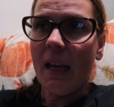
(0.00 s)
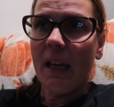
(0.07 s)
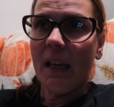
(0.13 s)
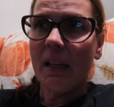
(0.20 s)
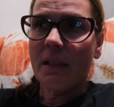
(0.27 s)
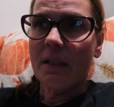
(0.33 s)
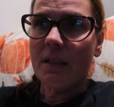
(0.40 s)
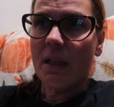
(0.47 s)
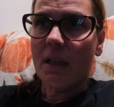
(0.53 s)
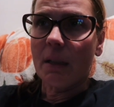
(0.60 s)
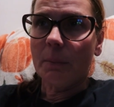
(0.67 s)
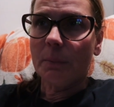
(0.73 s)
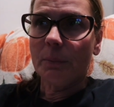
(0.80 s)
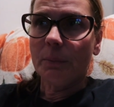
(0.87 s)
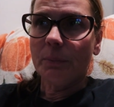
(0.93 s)
and
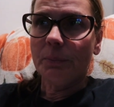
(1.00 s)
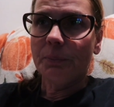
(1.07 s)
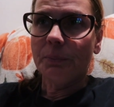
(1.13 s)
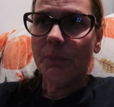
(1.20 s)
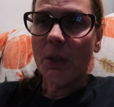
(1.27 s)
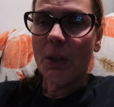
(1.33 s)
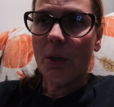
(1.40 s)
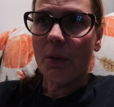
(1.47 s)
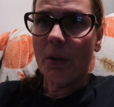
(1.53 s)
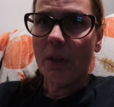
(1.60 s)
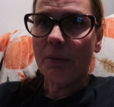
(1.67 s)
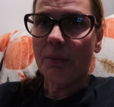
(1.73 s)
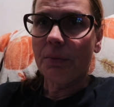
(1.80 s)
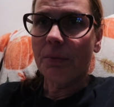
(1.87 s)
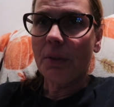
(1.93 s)
um you know,
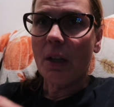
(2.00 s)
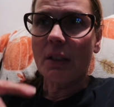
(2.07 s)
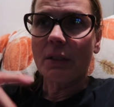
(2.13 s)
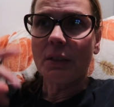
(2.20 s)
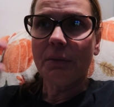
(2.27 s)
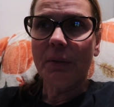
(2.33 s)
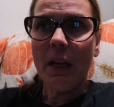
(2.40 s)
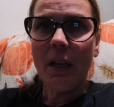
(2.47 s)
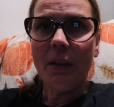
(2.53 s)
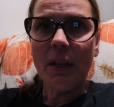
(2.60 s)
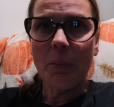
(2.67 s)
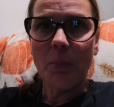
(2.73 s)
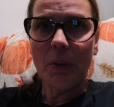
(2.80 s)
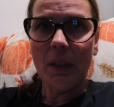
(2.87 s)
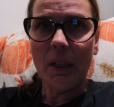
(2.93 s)
they frolicked around,
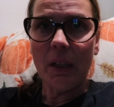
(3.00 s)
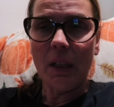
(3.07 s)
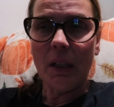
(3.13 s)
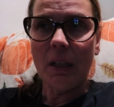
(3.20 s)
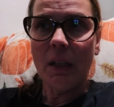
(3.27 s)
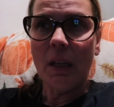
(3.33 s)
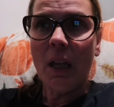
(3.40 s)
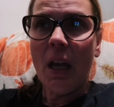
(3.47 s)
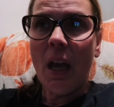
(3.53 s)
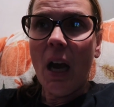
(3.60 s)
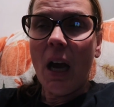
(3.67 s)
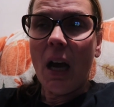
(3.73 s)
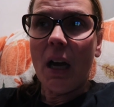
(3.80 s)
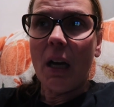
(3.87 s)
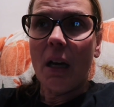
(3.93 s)
they played
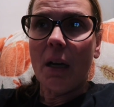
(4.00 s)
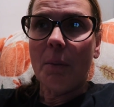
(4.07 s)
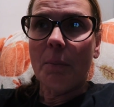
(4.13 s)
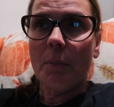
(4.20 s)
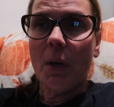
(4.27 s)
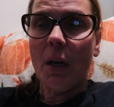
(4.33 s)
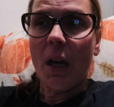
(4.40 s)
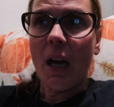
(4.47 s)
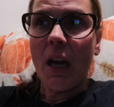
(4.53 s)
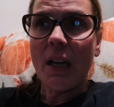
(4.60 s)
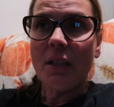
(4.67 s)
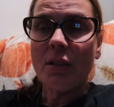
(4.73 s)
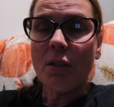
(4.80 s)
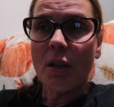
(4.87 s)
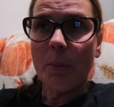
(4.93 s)
um,
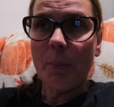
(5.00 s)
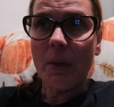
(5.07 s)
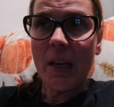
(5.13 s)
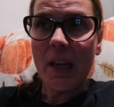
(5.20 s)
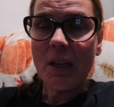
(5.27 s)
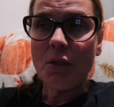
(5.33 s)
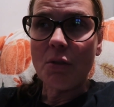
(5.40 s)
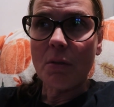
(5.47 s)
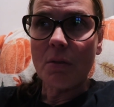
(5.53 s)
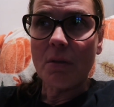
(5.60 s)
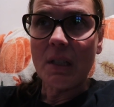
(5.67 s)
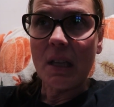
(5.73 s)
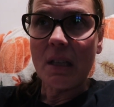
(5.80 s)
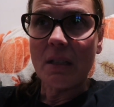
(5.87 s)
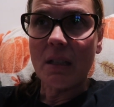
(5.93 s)
I started
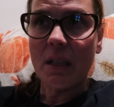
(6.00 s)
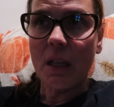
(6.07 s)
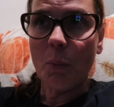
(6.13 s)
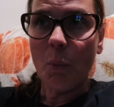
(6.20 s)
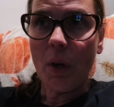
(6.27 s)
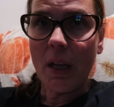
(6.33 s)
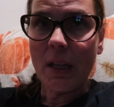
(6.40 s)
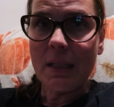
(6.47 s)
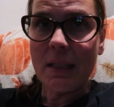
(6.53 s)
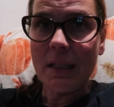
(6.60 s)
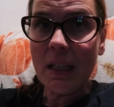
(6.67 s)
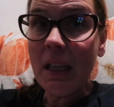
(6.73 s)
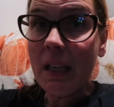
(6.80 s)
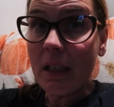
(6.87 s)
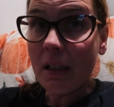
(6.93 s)
progesterone testing and when I
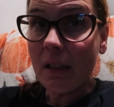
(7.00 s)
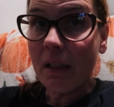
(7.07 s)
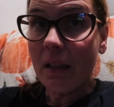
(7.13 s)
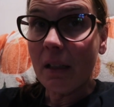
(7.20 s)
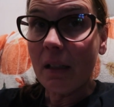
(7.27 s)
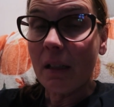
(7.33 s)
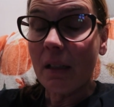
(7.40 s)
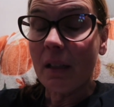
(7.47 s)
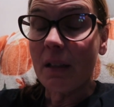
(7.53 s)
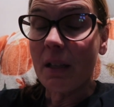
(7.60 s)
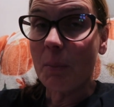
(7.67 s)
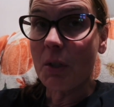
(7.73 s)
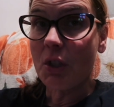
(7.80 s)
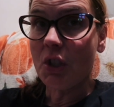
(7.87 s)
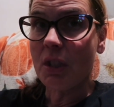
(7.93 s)
did,
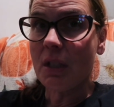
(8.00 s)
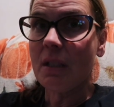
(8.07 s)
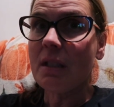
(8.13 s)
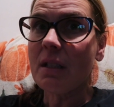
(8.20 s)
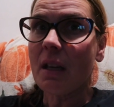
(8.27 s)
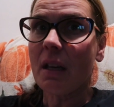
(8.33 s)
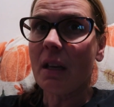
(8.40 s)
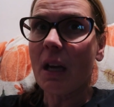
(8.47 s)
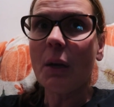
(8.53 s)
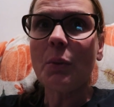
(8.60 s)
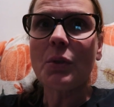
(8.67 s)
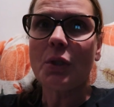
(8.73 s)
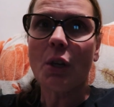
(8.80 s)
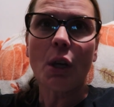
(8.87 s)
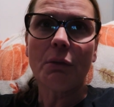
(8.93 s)
the machine said I
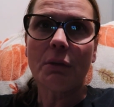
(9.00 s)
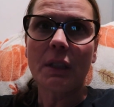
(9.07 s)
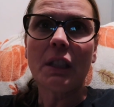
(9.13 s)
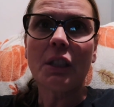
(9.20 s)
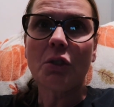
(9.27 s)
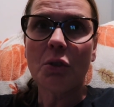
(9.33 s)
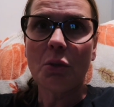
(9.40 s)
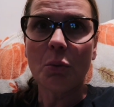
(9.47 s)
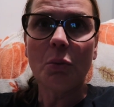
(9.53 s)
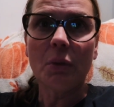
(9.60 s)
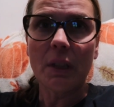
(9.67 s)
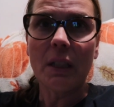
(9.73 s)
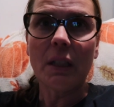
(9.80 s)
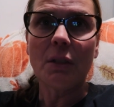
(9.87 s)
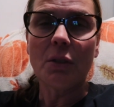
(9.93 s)
was already too
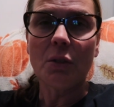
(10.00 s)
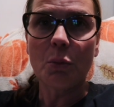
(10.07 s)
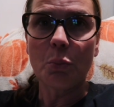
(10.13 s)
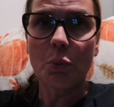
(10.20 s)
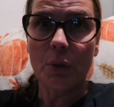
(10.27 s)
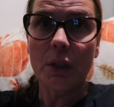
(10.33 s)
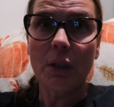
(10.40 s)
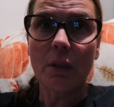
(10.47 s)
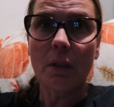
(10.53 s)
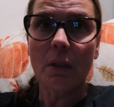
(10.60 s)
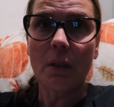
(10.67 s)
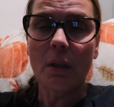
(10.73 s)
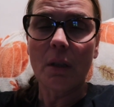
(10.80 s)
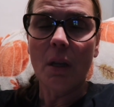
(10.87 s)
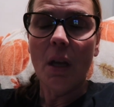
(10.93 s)
late to breed
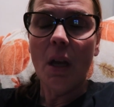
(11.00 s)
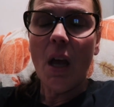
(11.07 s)
her.